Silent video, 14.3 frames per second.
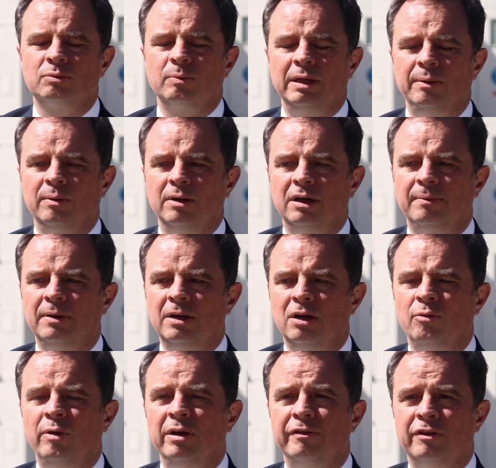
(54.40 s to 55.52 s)
we were
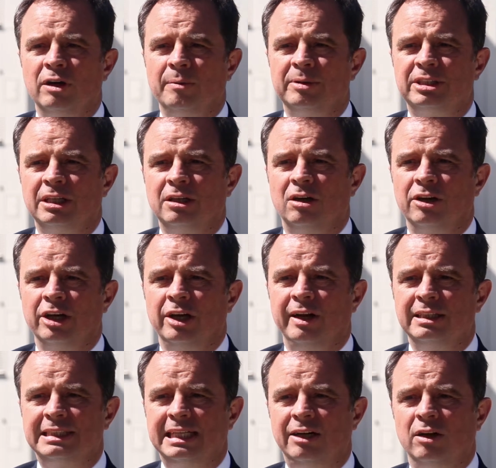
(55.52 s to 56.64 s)
refurbishing our
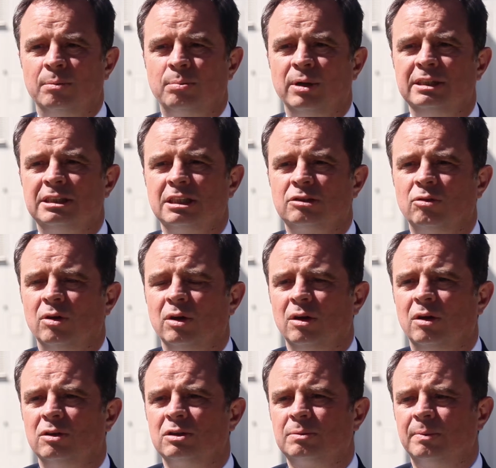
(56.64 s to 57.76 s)
units here at the Princess Royal
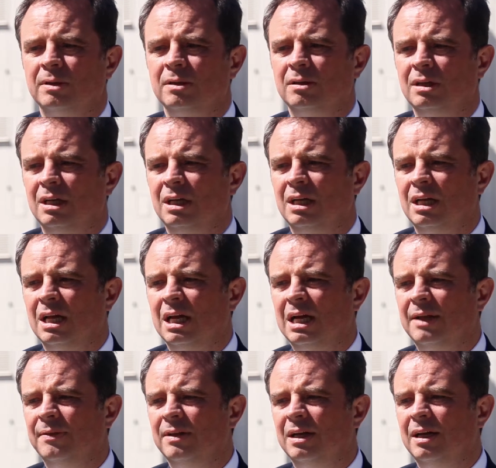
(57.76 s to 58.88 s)
Hospital.
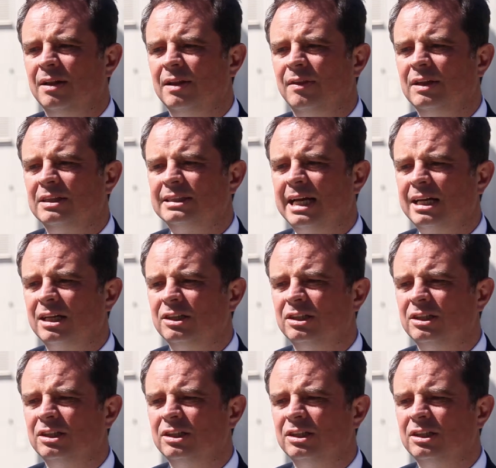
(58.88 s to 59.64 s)
And the second